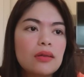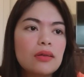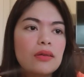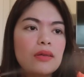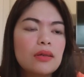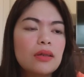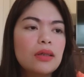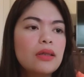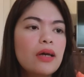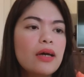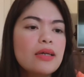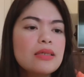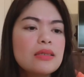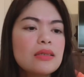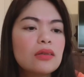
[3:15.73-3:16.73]
It
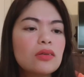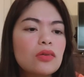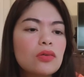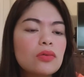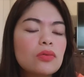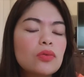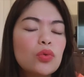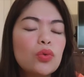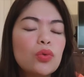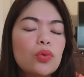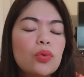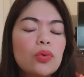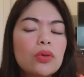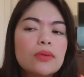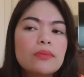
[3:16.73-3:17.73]
has that
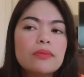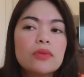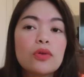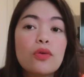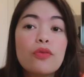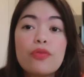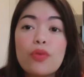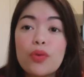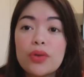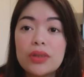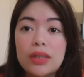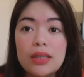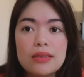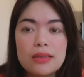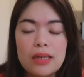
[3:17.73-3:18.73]
cool
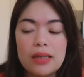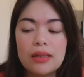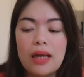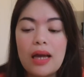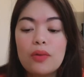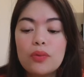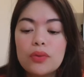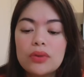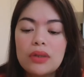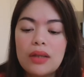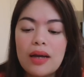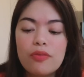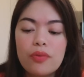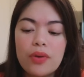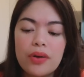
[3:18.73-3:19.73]
comforting scent i would
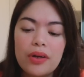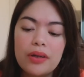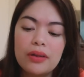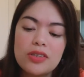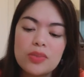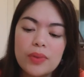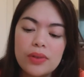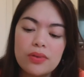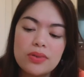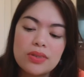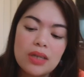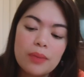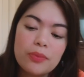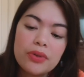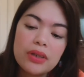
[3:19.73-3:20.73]
love wearing this one on a
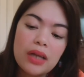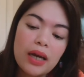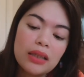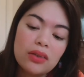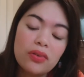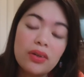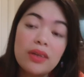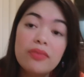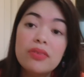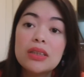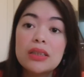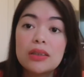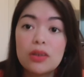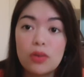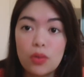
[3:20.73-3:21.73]
summer night or even
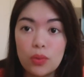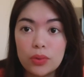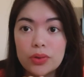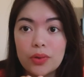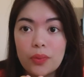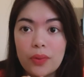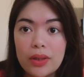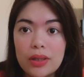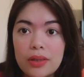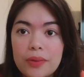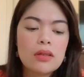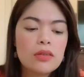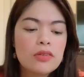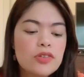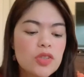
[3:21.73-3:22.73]
in the colder weather
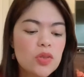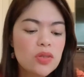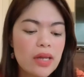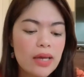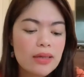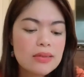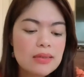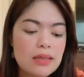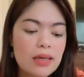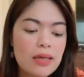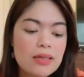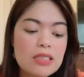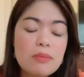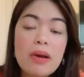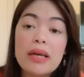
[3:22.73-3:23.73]
so next
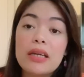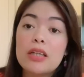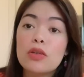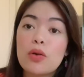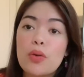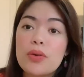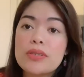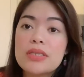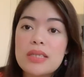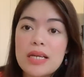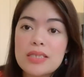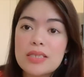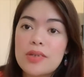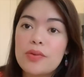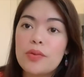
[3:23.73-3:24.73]
is michael kors
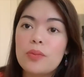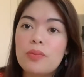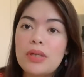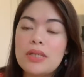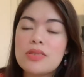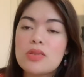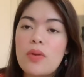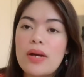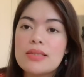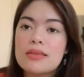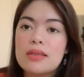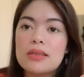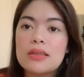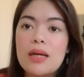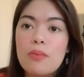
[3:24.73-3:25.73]
sexy ruby so i
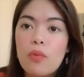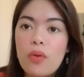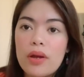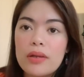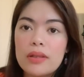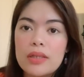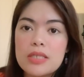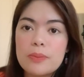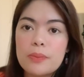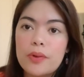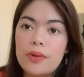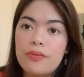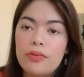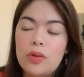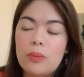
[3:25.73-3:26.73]
seldom wear this
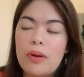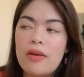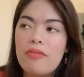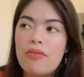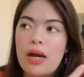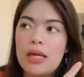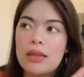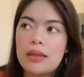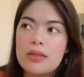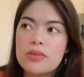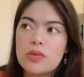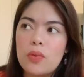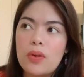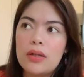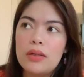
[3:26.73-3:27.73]
perfume i find this
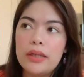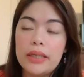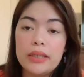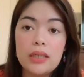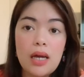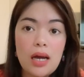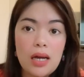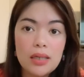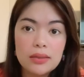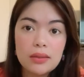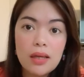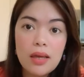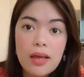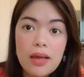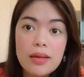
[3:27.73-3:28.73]
one like an odd
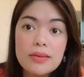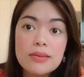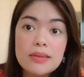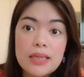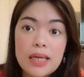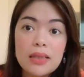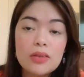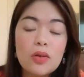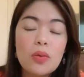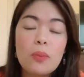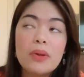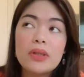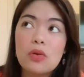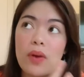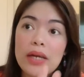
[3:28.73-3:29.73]
scent
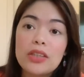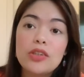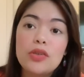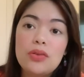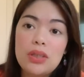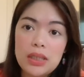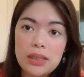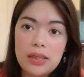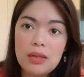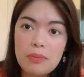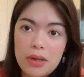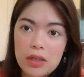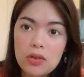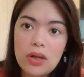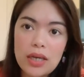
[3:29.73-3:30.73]
but quite unique in
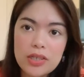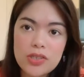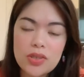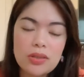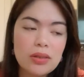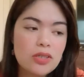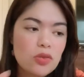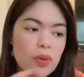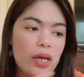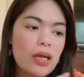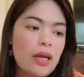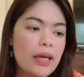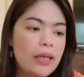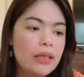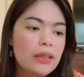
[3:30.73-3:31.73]
my collection that's why i
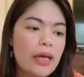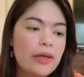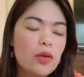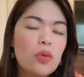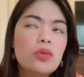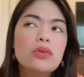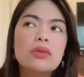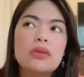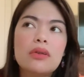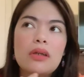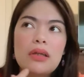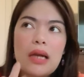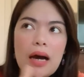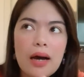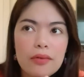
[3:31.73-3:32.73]
like it i don't
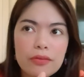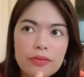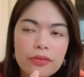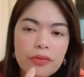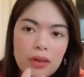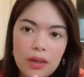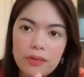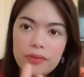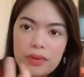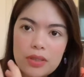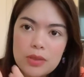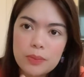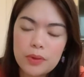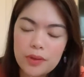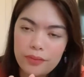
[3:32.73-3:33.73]
love love
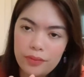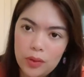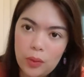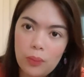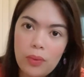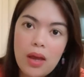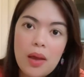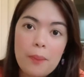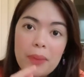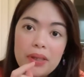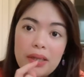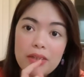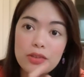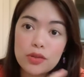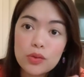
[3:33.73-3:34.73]
this perfume but
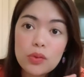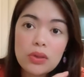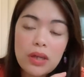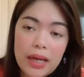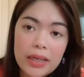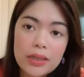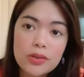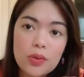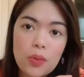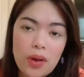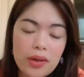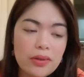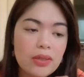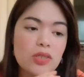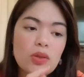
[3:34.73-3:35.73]
i do like to
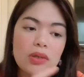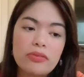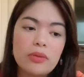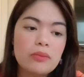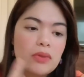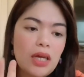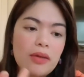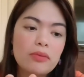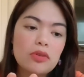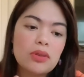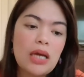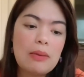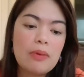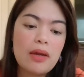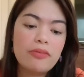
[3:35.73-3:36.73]
wear this one from time to
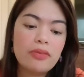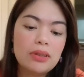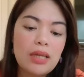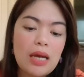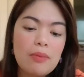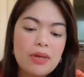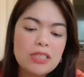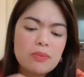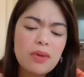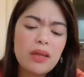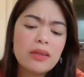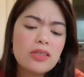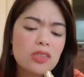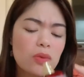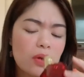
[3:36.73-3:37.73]
time every time i smell
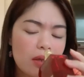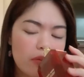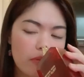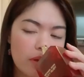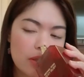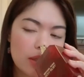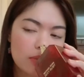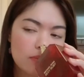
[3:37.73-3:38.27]
this one i find it